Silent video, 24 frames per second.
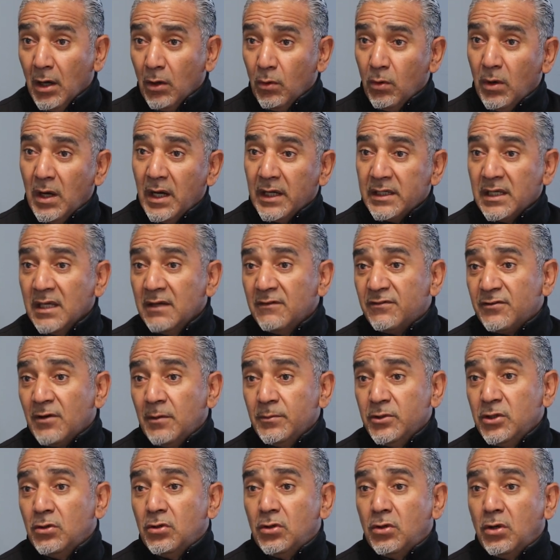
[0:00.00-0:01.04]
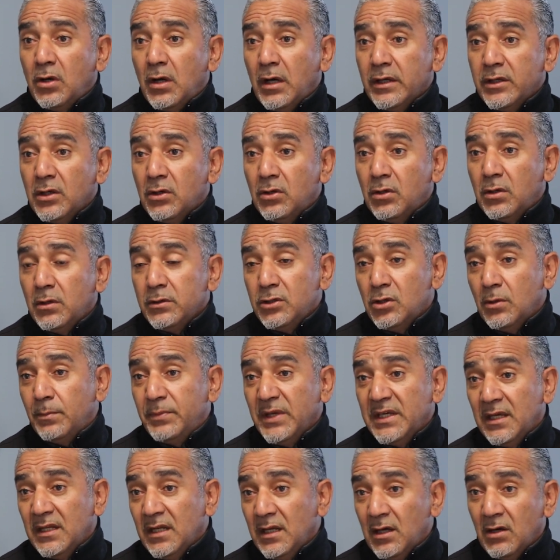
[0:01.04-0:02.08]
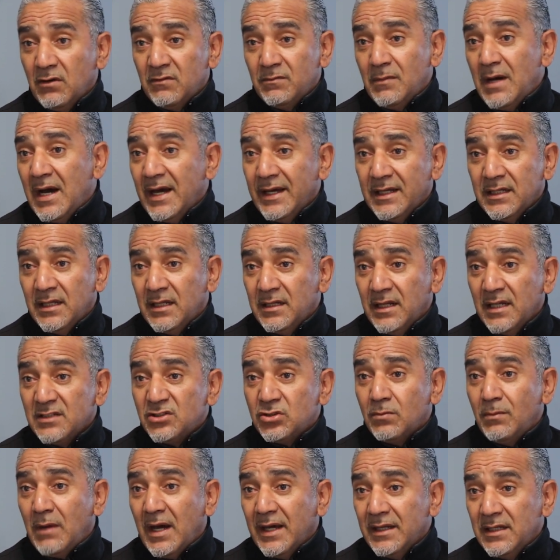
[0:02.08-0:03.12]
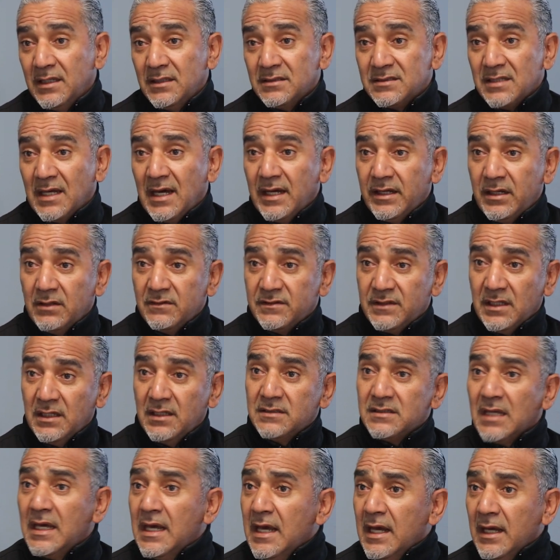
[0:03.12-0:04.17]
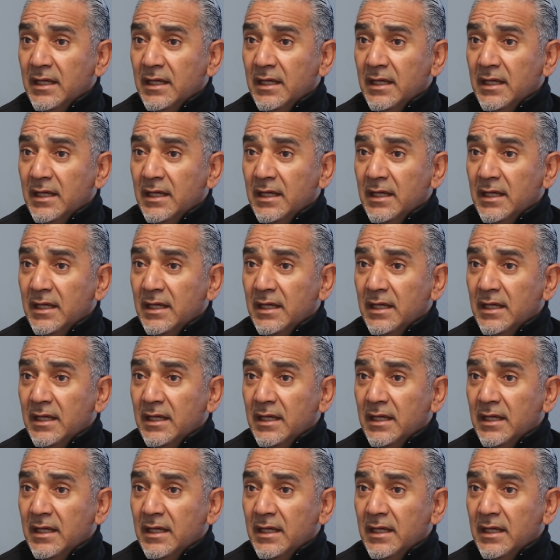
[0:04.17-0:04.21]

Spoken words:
working from your beginning of mine, and that's your mining side of things.